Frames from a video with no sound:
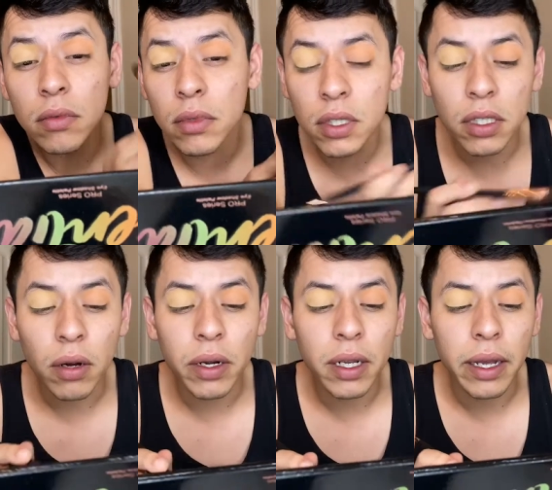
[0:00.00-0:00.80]
It's
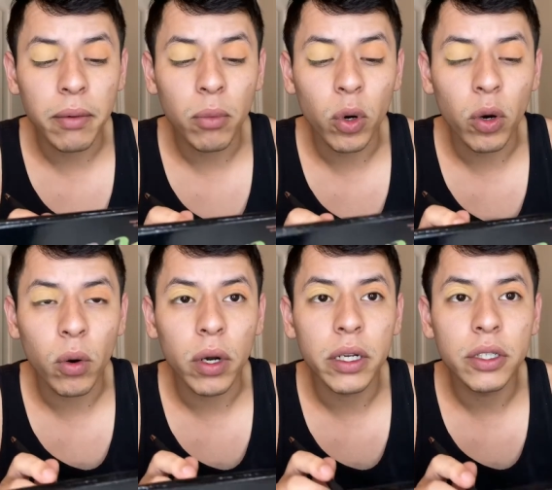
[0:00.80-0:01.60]
already like more
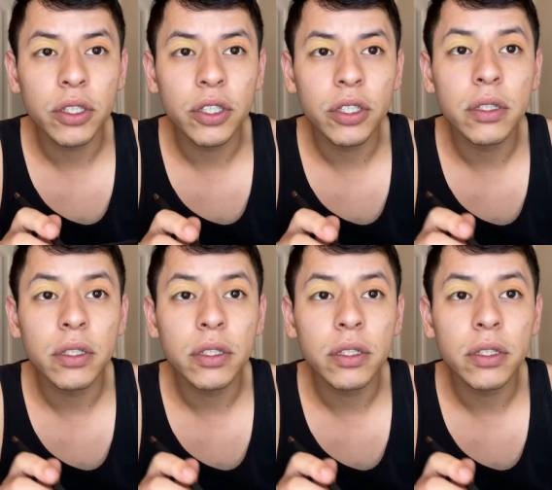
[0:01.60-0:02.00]
orange.